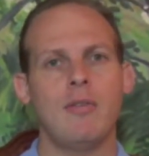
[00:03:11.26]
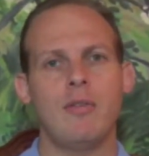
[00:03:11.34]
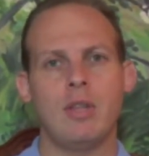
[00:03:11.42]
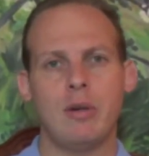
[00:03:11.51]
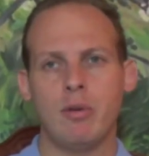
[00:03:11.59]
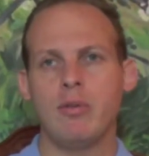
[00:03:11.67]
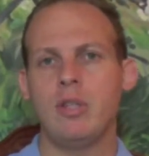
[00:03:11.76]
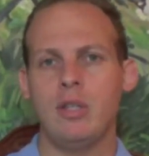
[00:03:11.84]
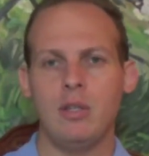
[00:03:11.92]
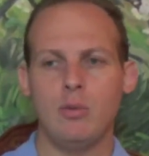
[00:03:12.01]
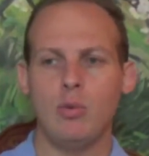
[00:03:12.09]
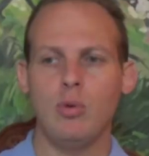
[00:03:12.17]
they were
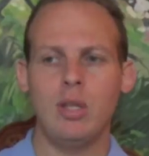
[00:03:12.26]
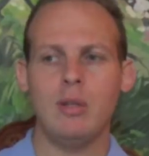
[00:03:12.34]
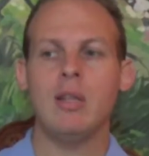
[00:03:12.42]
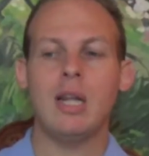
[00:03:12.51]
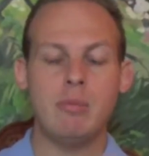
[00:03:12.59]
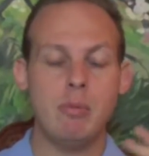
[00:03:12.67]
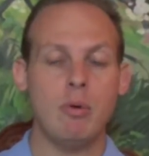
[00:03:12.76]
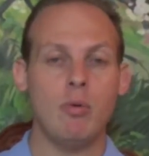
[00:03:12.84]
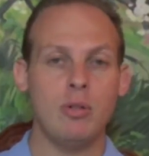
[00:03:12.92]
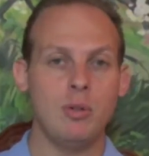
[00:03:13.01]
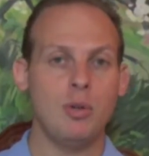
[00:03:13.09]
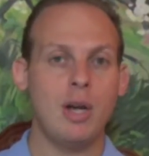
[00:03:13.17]
really cool, and a lot of people
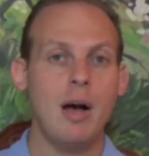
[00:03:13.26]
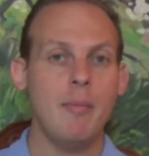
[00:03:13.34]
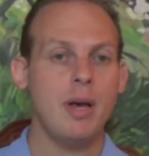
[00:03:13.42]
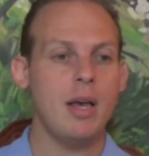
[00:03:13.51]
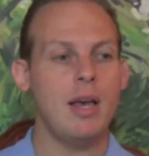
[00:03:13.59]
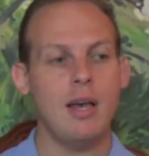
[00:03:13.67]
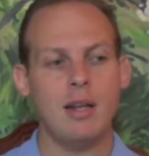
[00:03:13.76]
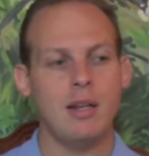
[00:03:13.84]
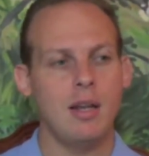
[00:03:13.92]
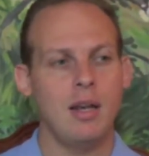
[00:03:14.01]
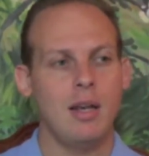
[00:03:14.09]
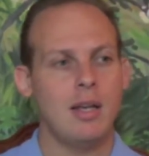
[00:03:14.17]
wanted to come,
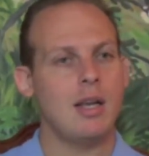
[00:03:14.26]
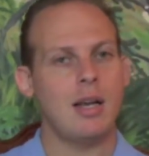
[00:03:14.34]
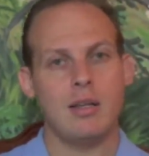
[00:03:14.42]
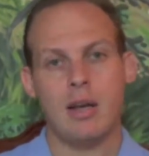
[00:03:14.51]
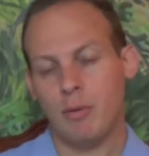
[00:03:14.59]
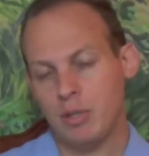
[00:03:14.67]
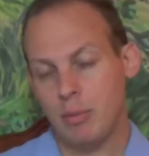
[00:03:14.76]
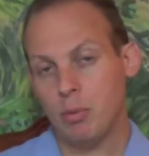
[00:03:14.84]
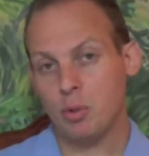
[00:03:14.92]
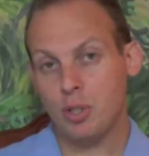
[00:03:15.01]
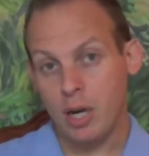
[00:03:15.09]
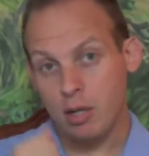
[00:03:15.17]
and I was able
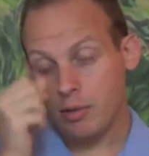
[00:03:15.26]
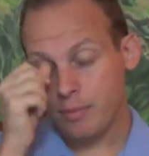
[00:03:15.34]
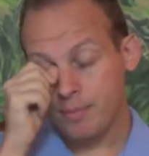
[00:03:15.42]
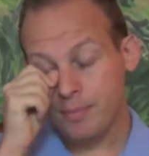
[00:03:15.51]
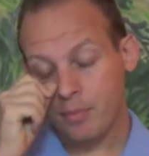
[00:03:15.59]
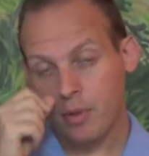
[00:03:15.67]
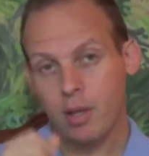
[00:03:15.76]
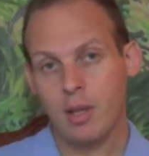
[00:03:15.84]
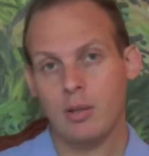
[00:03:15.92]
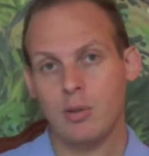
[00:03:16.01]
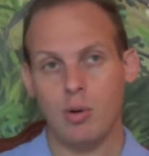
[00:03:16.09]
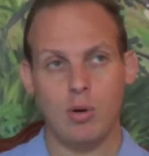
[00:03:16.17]
to charge.
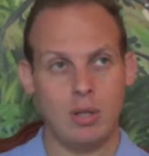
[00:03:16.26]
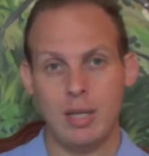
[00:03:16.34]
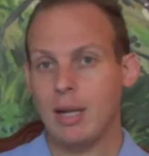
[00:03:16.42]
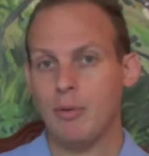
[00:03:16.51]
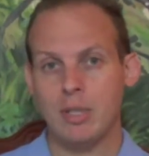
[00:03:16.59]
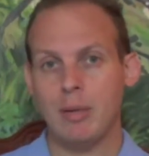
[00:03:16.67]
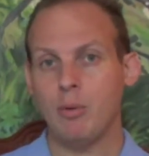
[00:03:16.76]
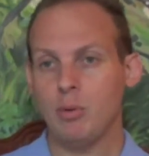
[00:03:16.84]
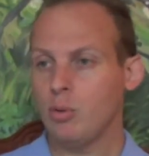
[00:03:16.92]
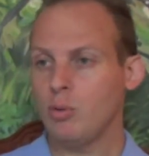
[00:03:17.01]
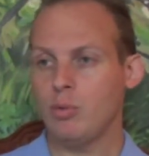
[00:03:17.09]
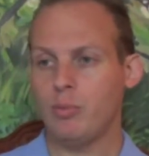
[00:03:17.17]
So then I was able
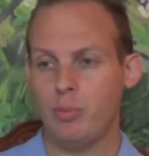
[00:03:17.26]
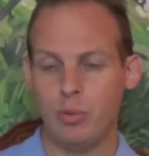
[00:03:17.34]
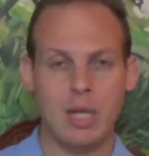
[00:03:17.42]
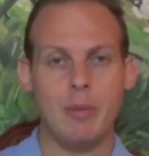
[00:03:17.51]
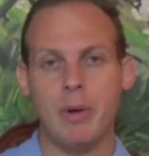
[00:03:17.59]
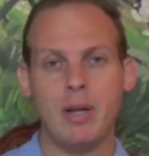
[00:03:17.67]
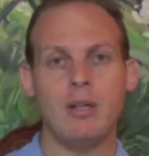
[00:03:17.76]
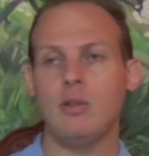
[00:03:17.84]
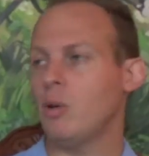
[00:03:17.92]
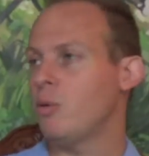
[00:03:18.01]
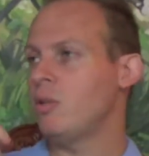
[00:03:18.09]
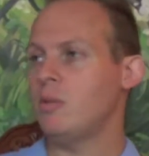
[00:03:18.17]
to put that money
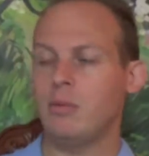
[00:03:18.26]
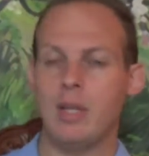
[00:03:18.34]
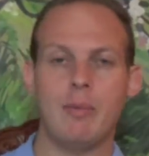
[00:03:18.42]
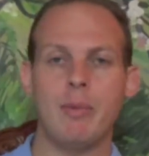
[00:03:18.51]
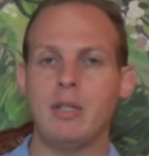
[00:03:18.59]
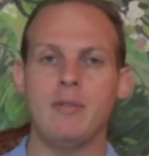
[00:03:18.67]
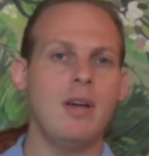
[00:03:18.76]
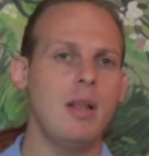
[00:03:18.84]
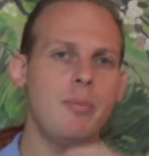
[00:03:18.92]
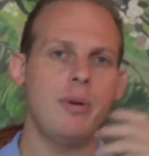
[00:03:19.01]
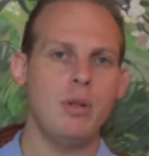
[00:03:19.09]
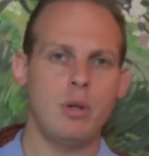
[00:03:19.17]
towards like my
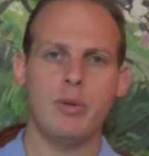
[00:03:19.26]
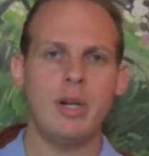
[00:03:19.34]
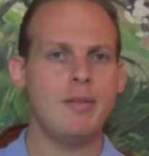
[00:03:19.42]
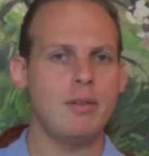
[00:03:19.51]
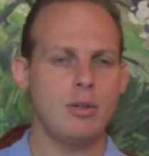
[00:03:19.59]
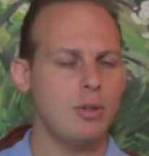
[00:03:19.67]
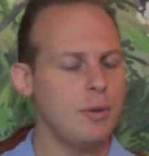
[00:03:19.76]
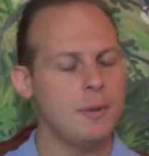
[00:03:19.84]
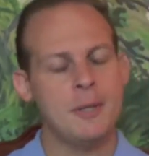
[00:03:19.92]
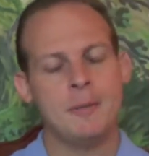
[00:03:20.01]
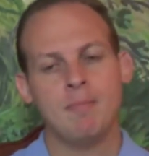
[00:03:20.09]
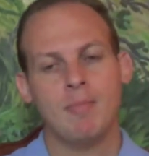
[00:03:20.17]
development or whatever. So
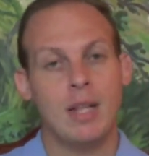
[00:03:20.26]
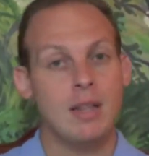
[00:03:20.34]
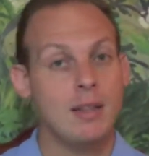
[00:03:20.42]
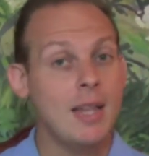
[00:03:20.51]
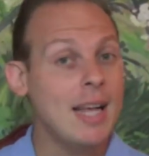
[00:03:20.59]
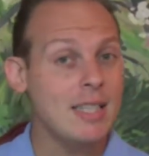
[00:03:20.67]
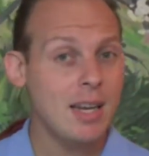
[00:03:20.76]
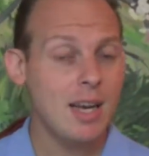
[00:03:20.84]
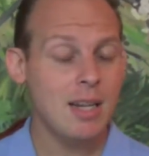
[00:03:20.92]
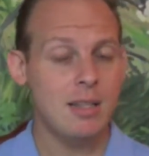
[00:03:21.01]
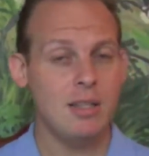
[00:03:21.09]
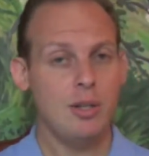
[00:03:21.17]
that's the
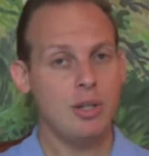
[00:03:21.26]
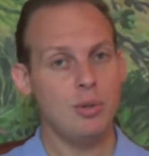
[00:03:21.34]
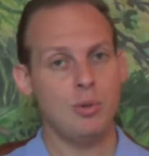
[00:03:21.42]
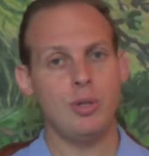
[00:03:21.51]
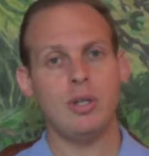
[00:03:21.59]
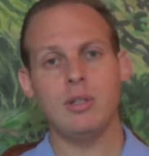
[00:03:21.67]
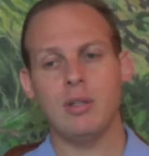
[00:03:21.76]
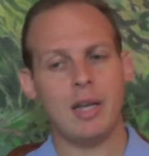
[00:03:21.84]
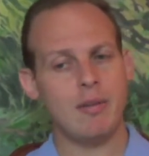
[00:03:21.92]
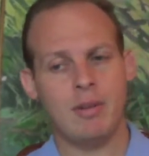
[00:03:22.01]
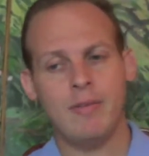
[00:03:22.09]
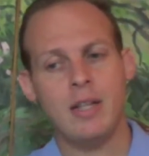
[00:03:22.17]
kind of thing you can do. You can like
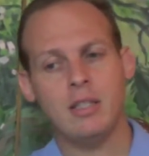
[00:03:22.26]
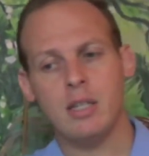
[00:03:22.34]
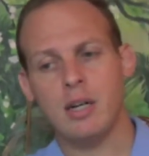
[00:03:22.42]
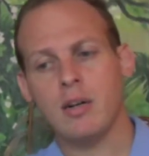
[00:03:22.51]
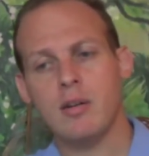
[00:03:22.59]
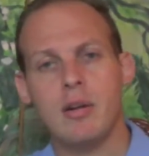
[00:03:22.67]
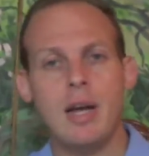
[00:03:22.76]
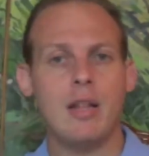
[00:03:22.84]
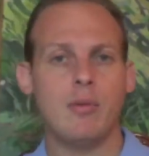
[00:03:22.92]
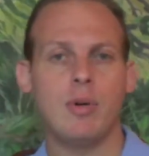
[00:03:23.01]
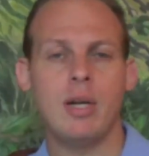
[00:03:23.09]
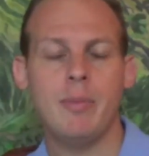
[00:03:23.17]
events are a
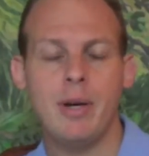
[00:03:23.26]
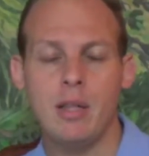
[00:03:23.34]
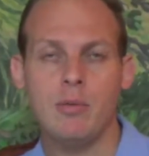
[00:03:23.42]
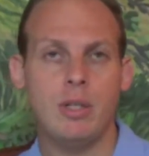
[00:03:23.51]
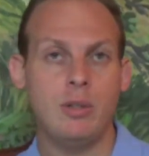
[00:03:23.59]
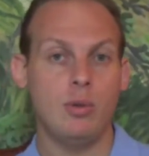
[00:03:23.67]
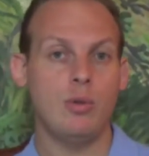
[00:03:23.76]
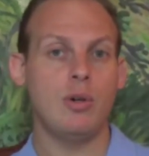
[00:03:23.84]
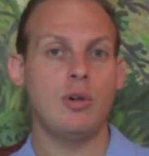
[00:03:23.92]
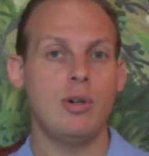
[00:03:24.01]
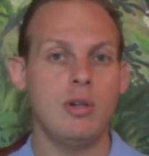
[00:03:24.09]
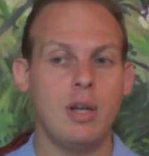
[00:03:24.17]
great way, by the way, to
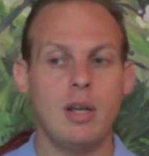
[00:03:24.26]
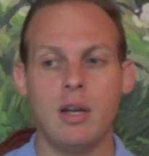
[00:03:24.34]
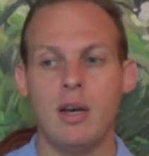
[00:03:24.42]
earn